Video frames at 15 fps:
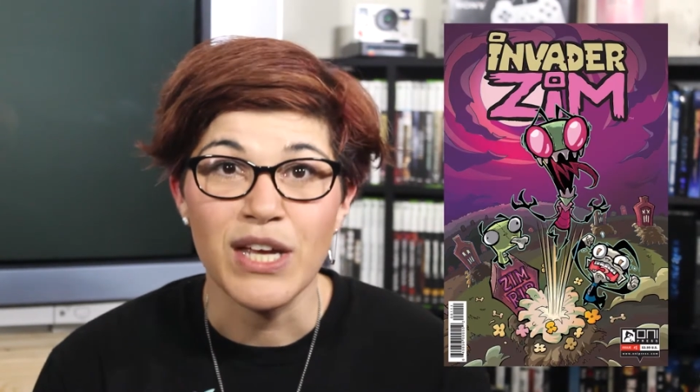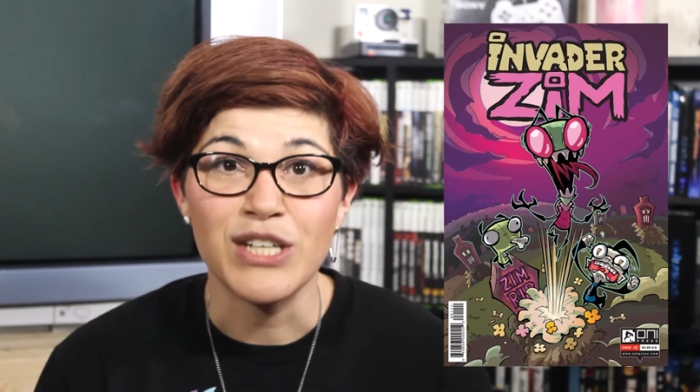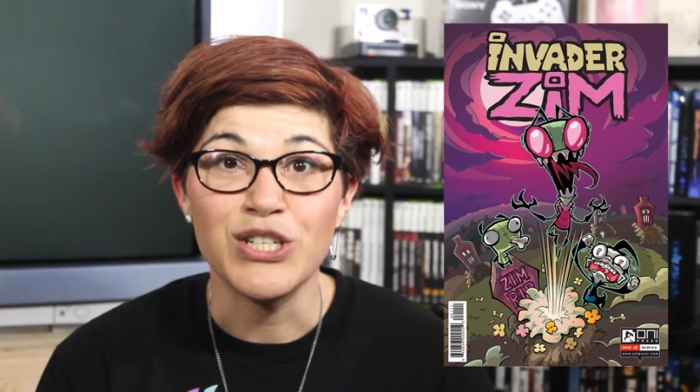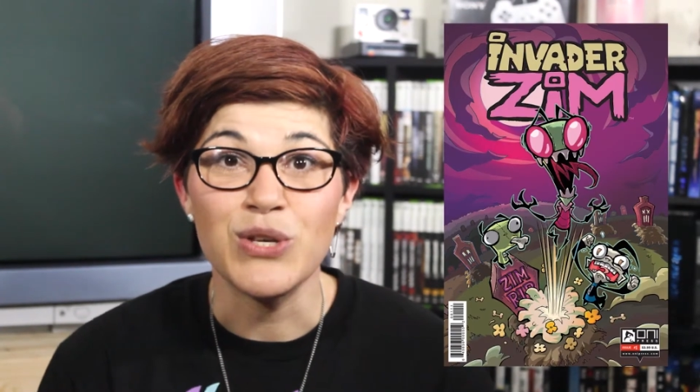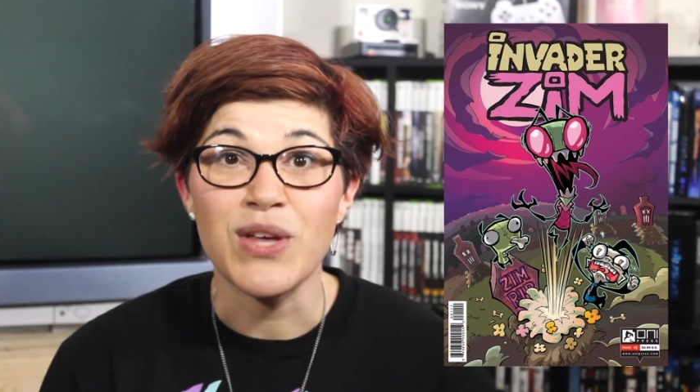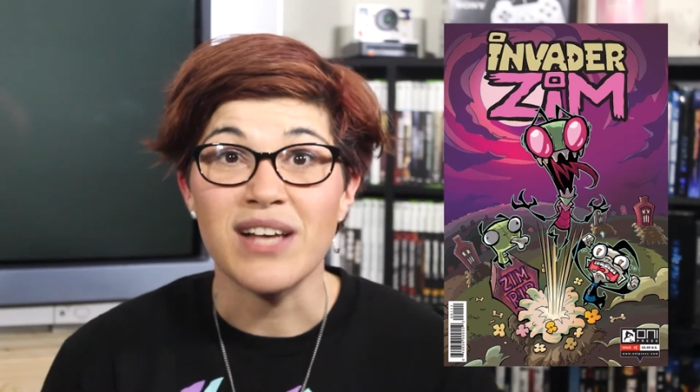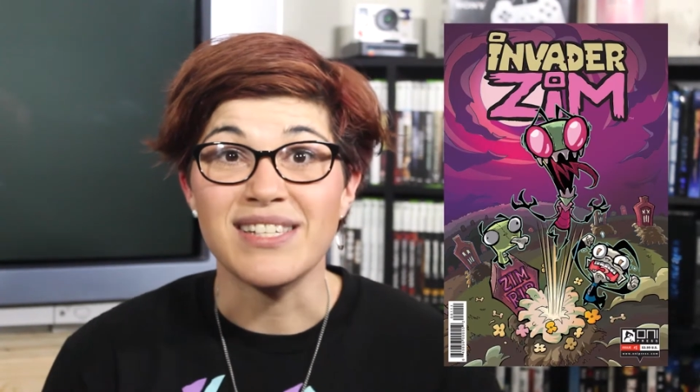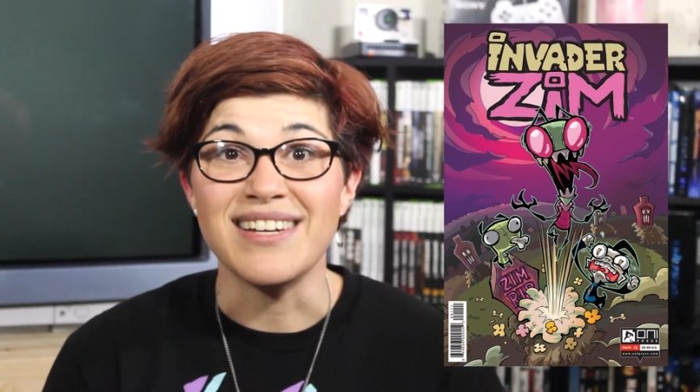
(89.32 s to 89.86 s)
In
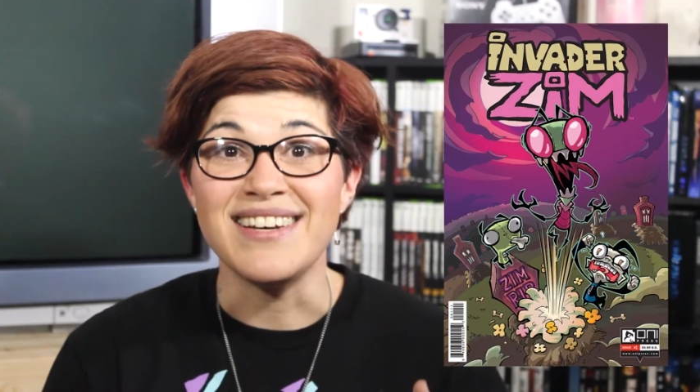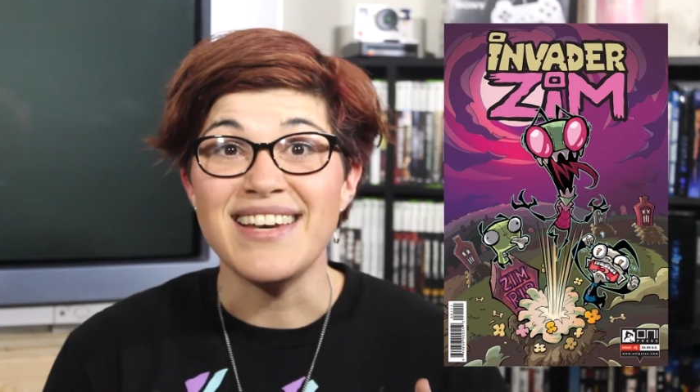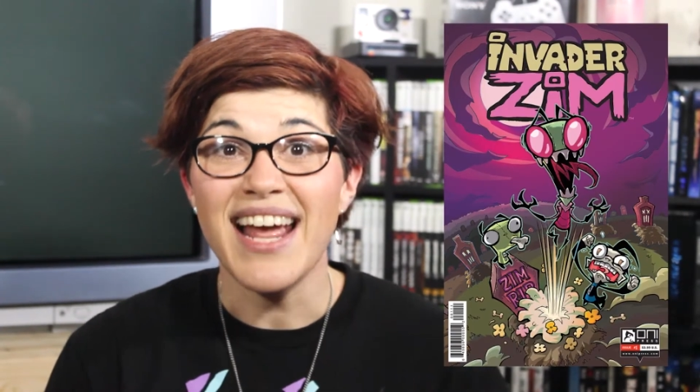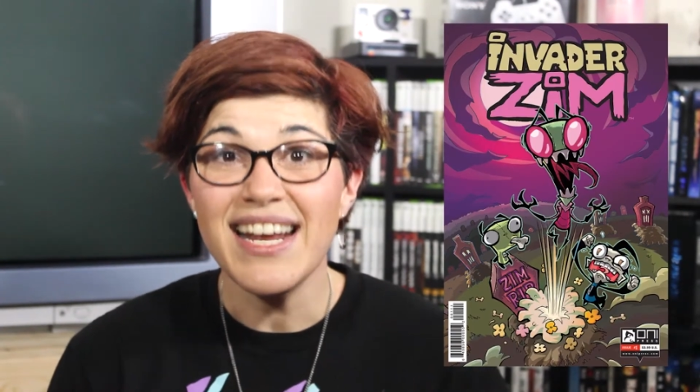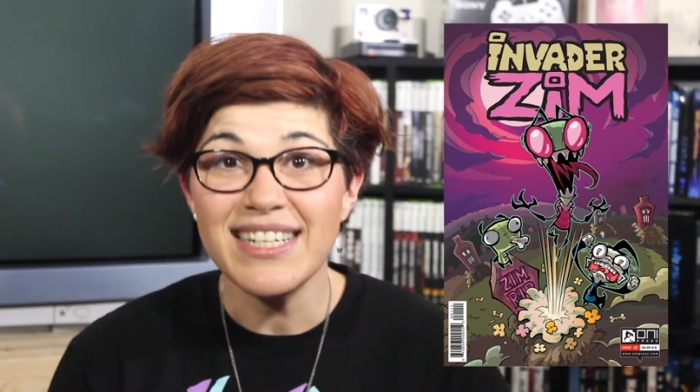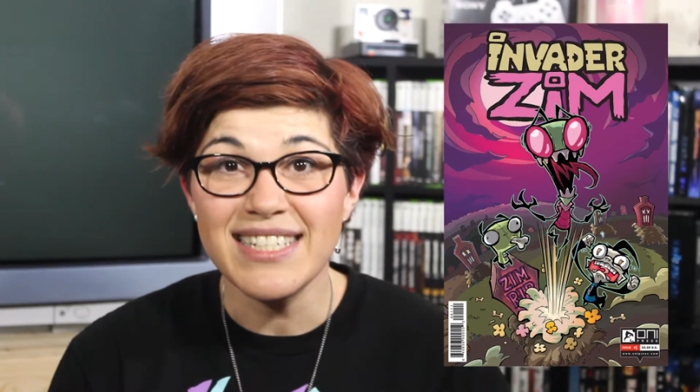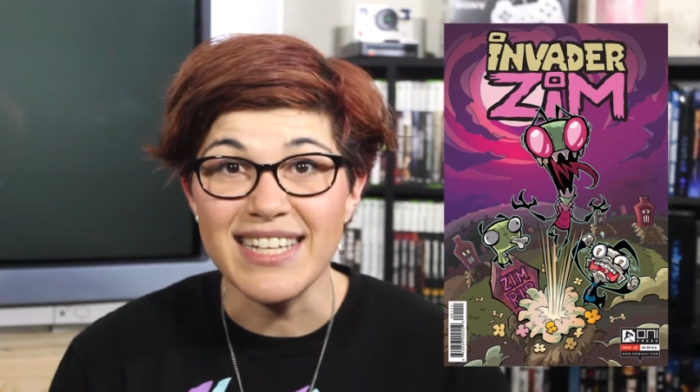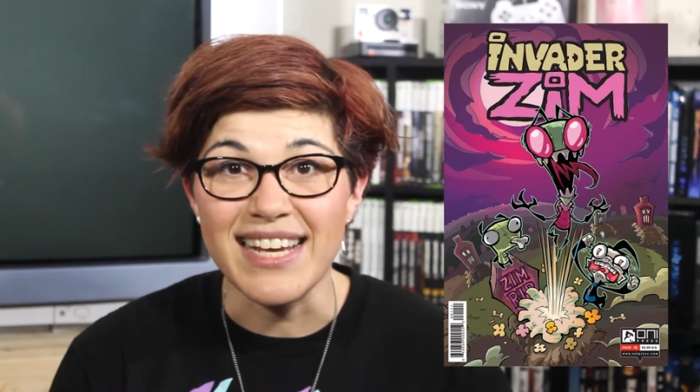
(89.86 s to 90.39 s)

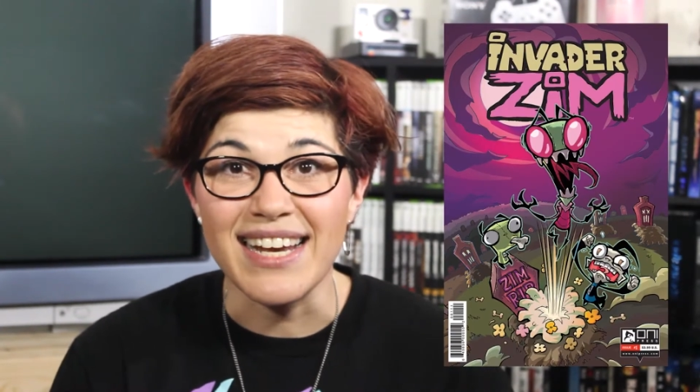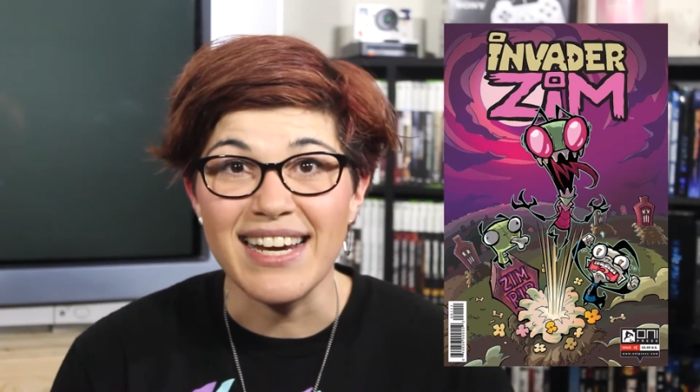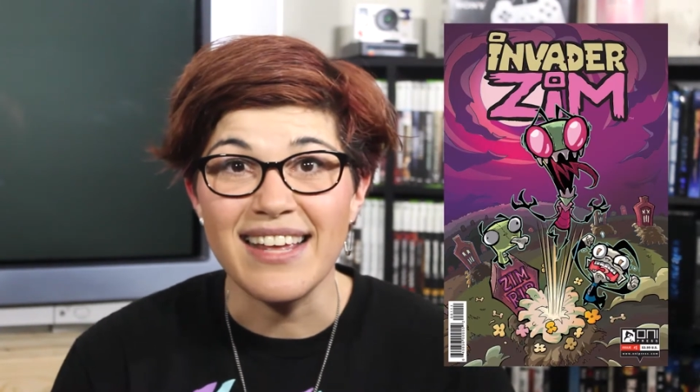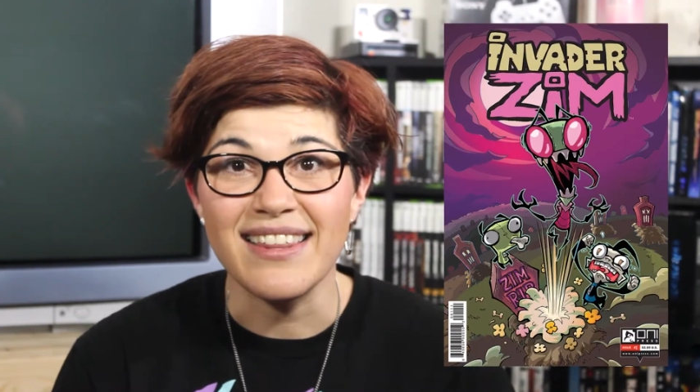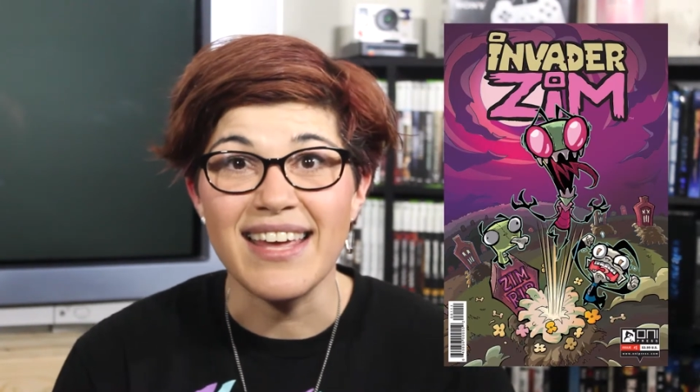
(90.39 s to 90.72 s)
2019,